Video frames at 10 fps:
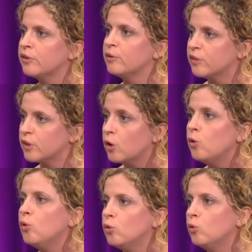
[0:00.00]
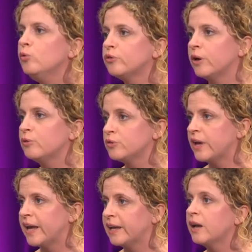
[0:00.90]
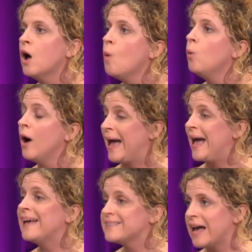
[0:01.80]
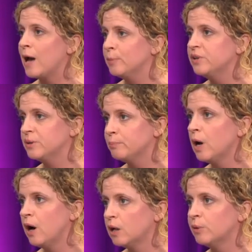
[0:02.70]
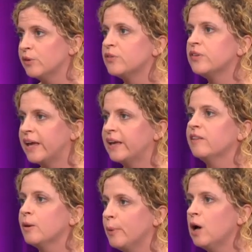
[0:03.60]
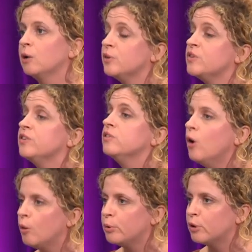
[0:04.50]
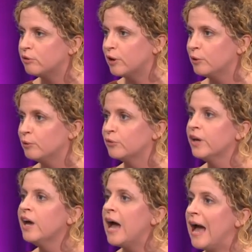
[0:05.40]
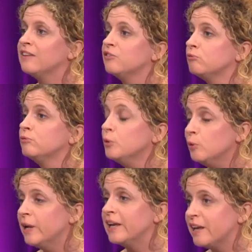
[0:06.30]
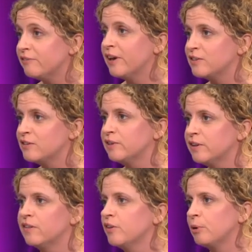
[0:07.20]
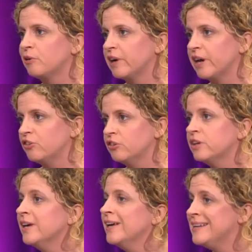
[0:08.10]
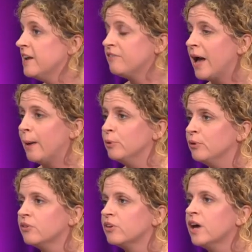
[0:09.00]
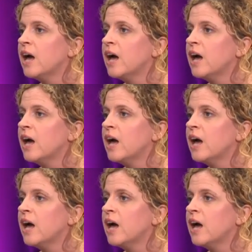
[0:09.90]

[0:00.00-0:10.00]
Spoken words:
So it's the court also saying what has happened in Parliament, saying that Parliament is not prorogued and ruling effectively that this prorogation never happened.